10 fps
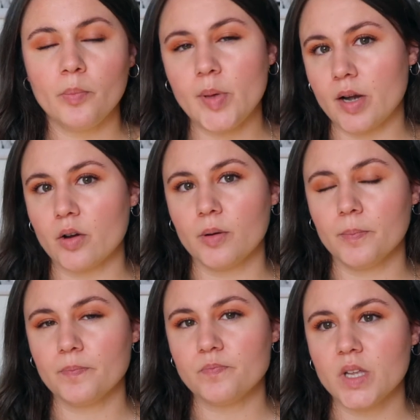better.
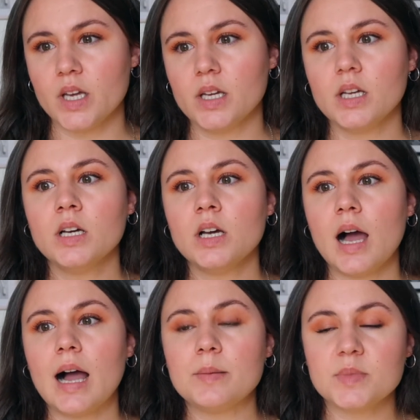
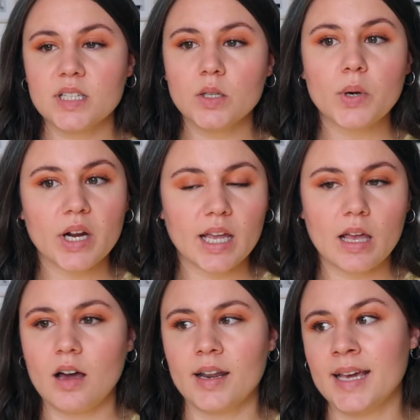I'm still
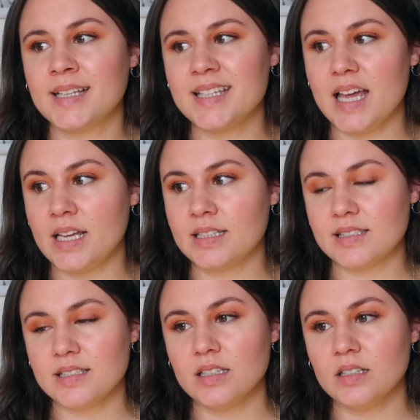working on it. It's
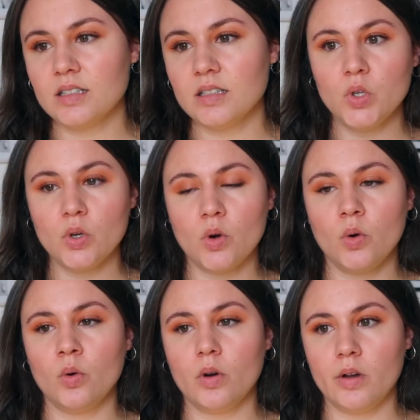still,
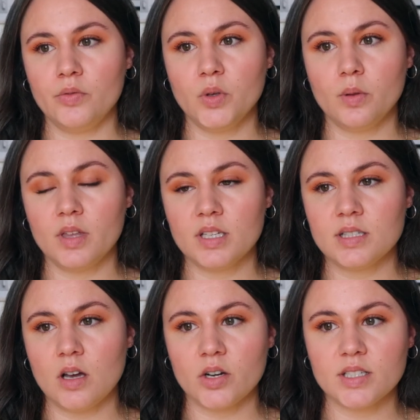a few
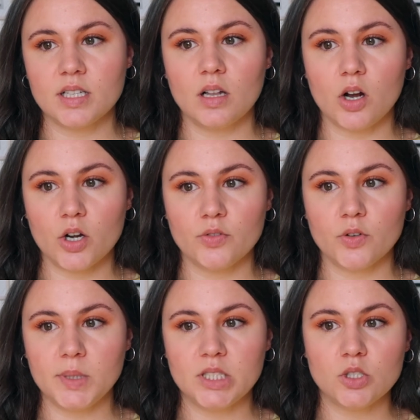things are still hard
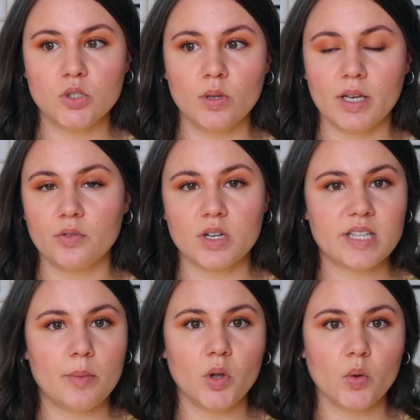for me to do. Like, for
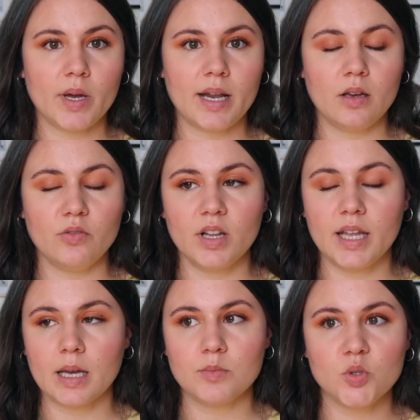example, when I feel
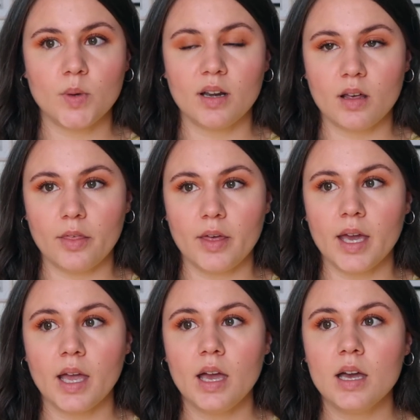like I'm doing
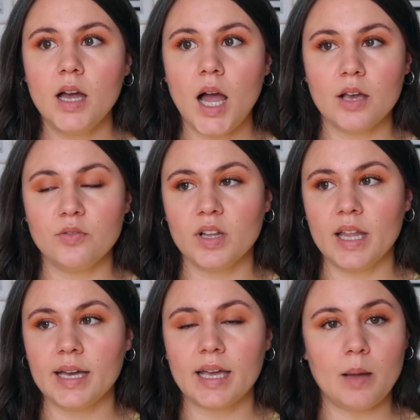nothing, I feel
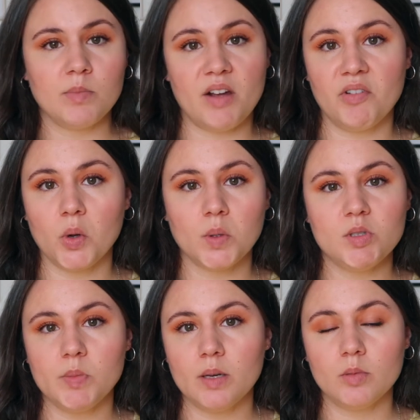like I'm never going
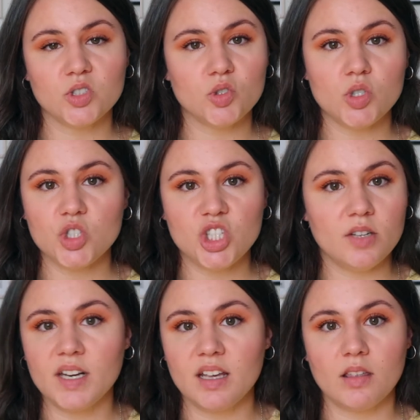to be able to
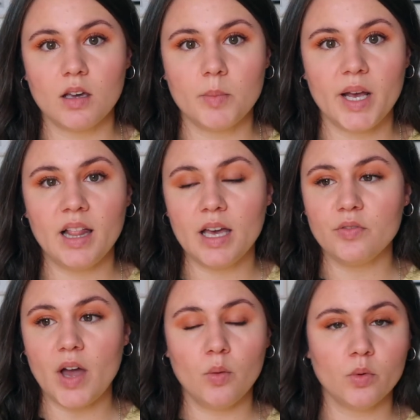achieve anything in my life.
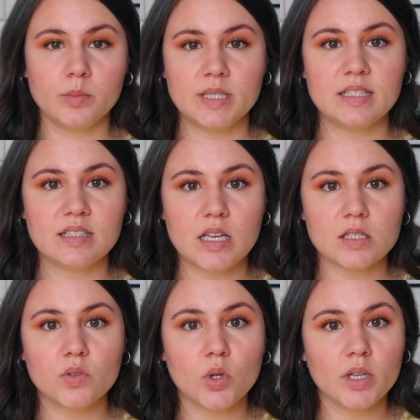I won't be
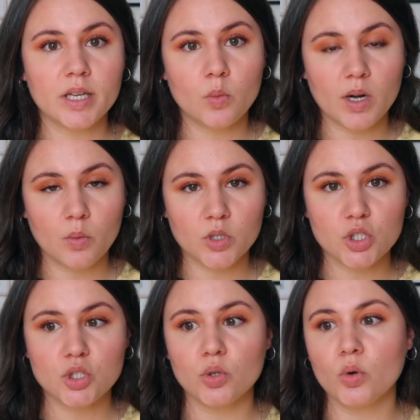successful in what I want
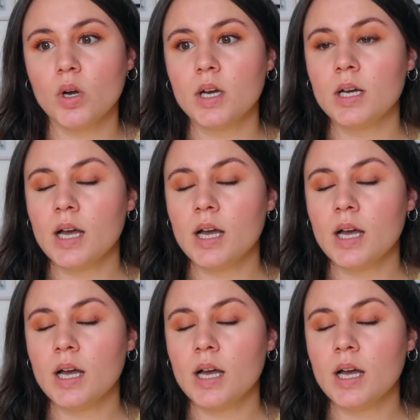to do.